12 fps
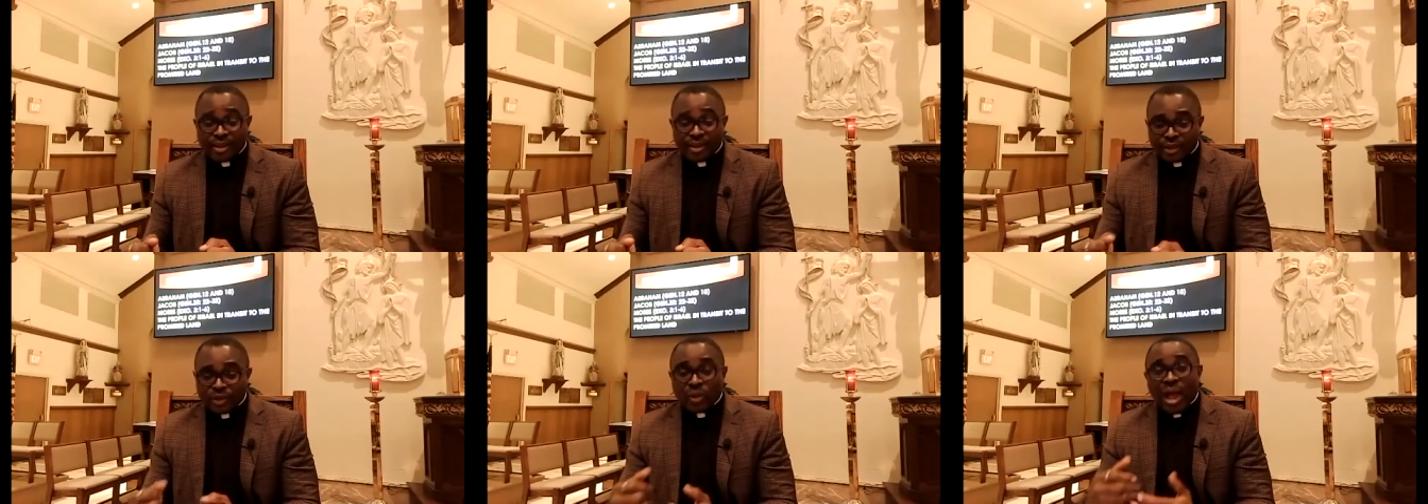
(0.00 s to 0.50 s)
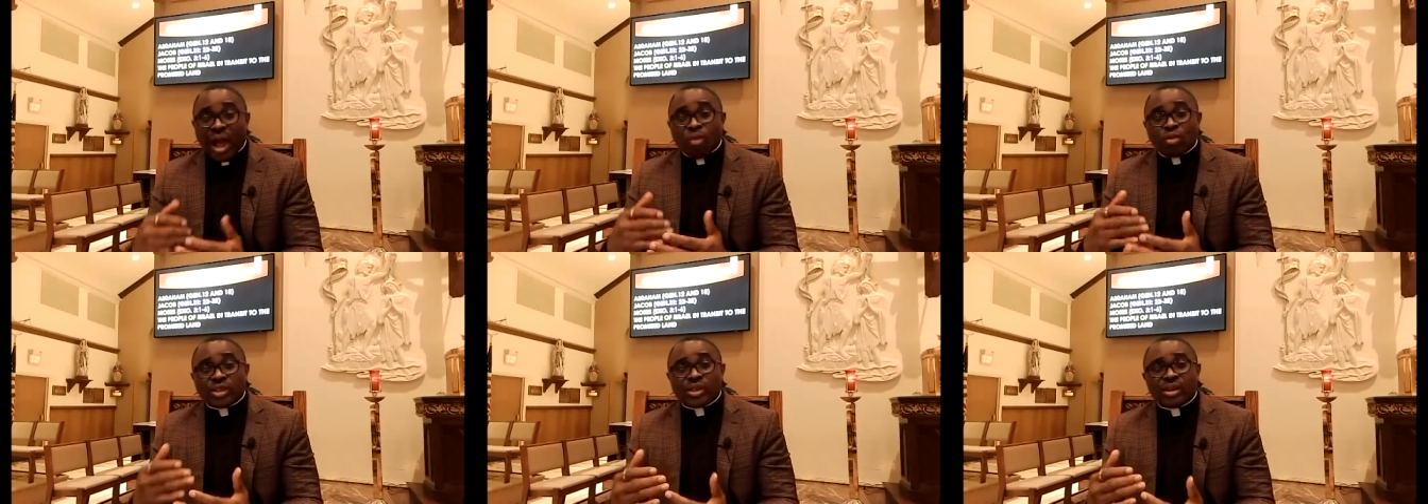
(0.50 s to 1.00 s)
So I
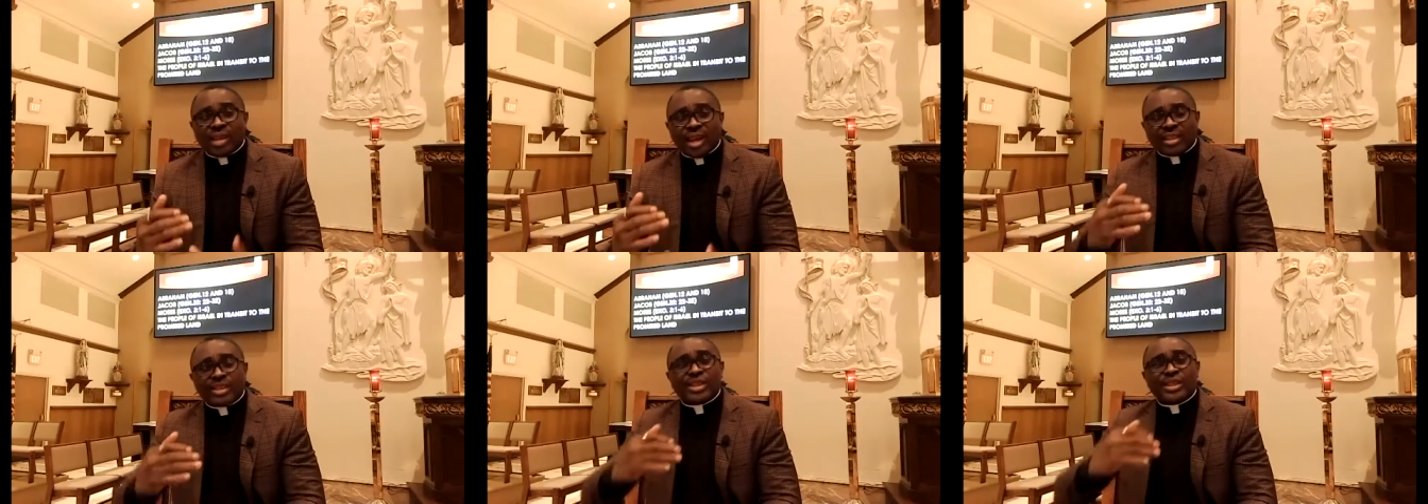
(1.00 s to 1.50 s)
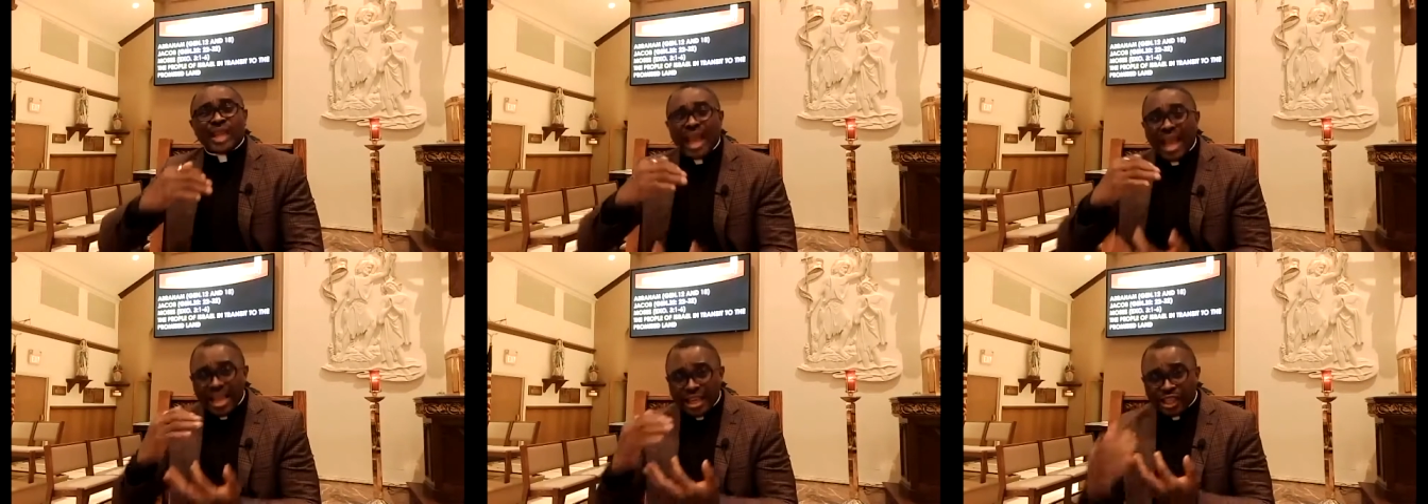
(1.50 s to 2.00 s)
would say that this is the
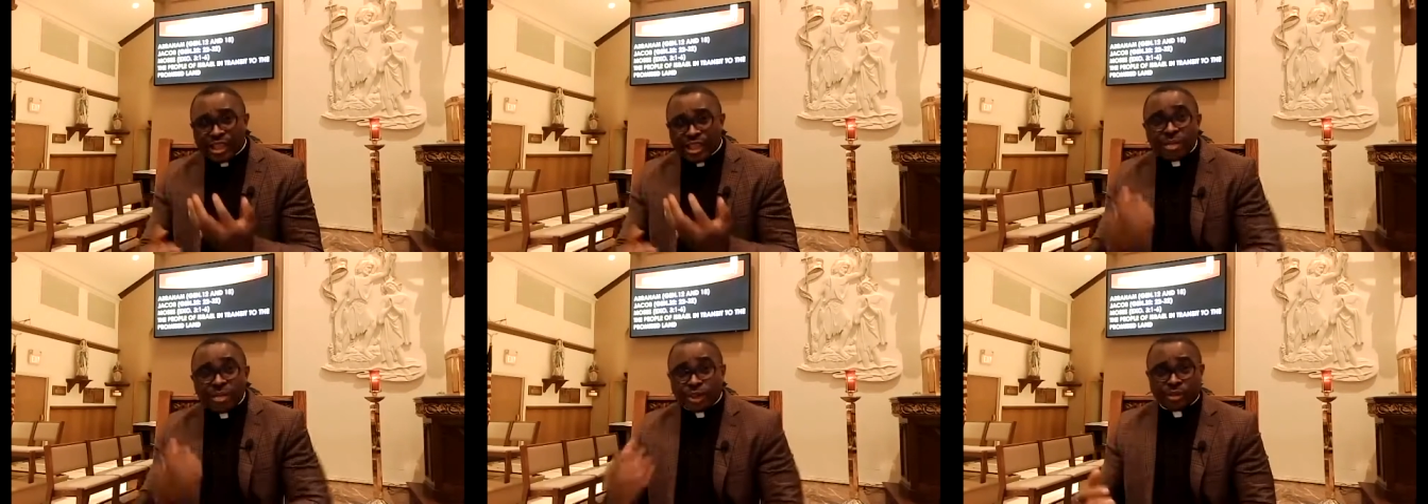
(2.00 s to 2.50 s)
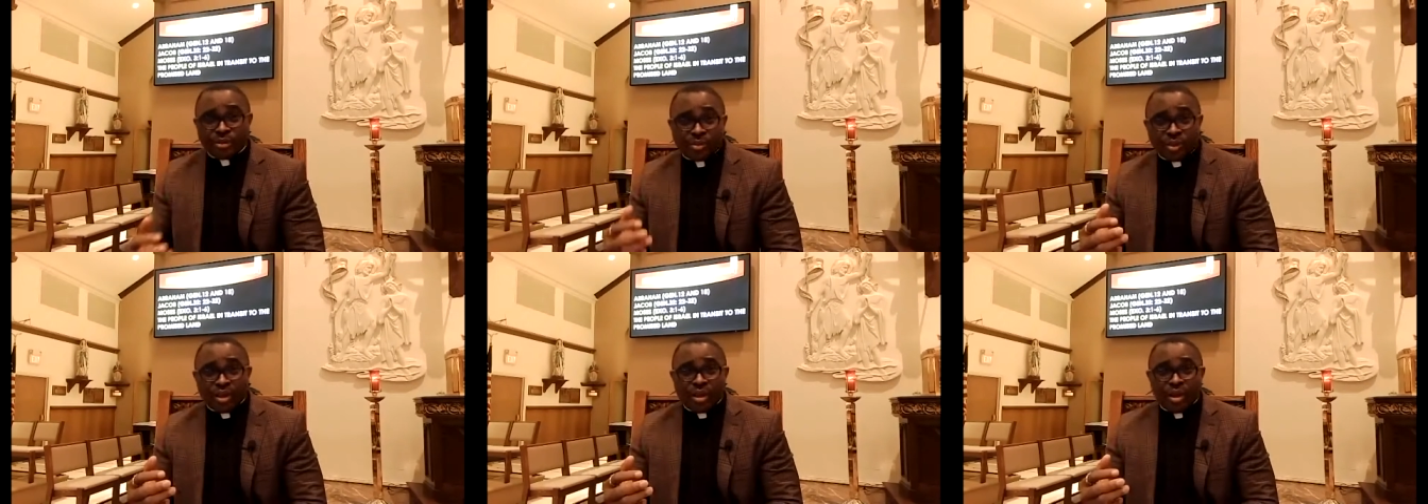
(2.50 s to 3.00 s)

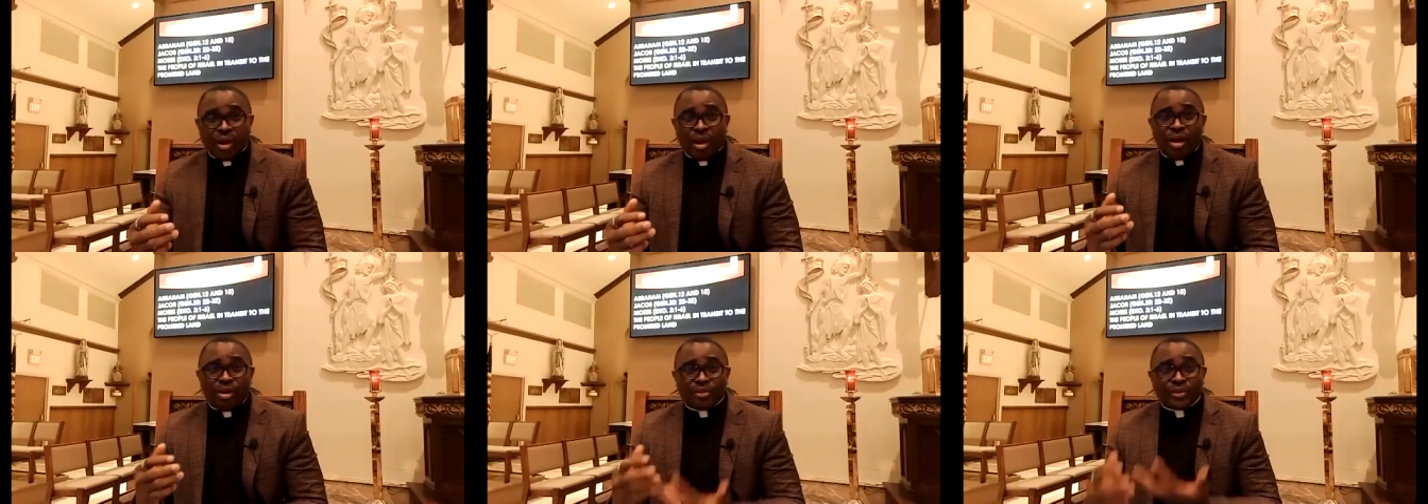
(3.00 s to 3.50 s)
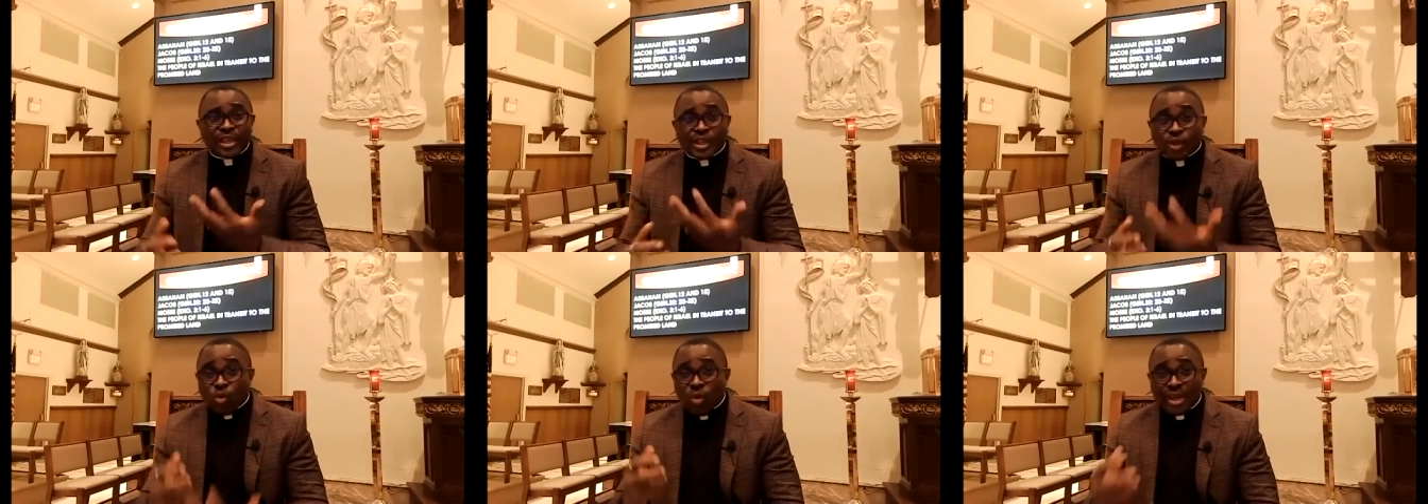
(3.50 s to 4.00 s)
inception of
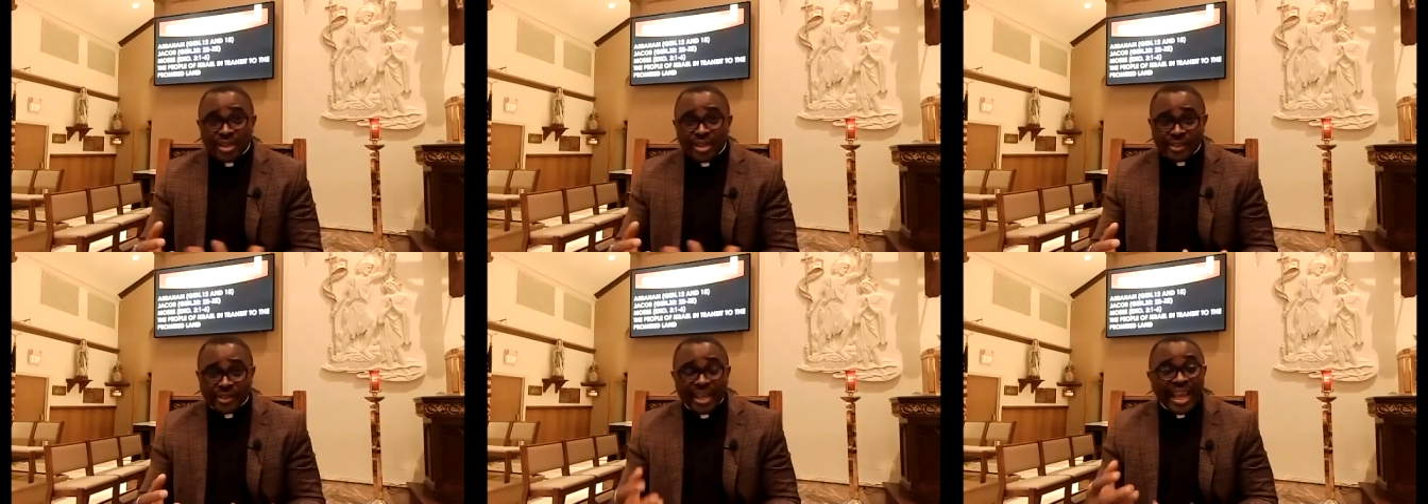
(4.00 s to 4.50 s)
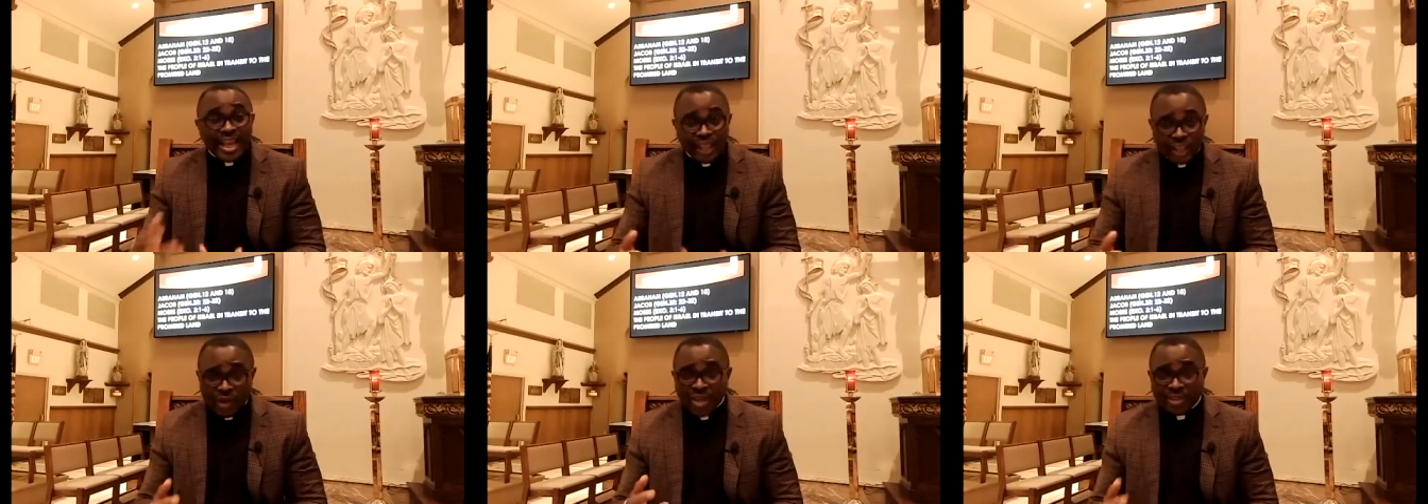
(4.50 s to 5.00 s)
this witnessing in
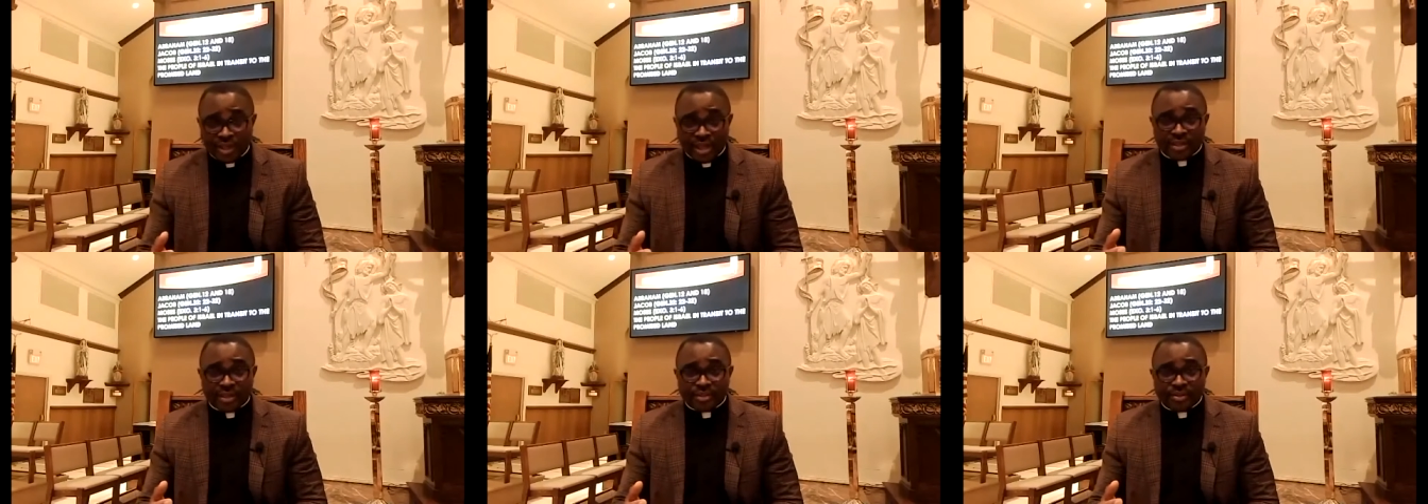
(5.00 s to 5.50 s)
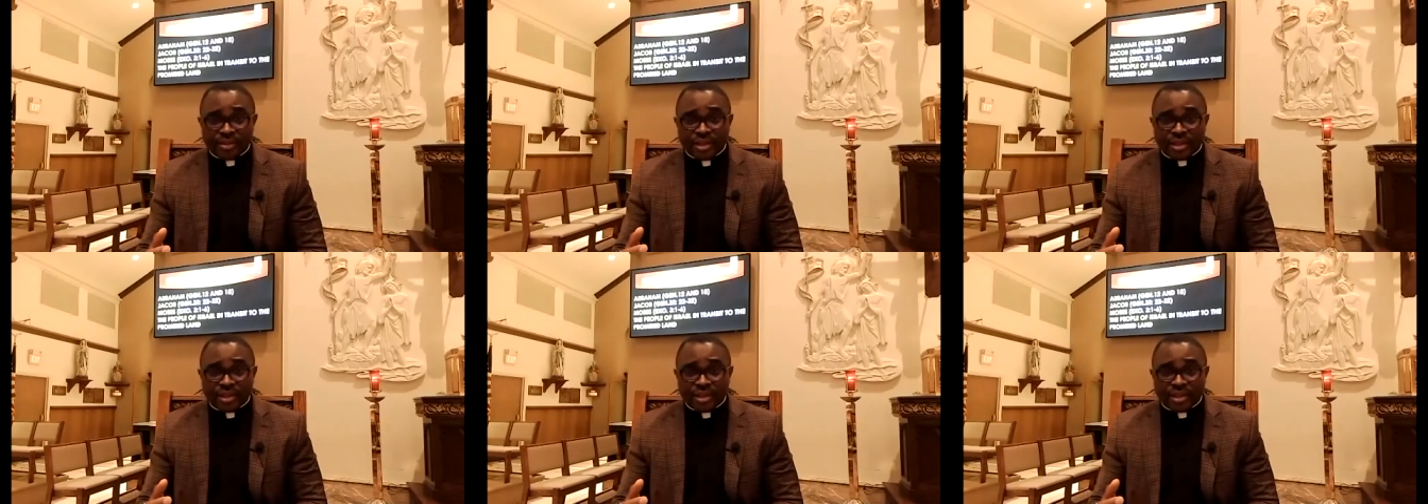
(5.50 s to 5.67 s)
transit.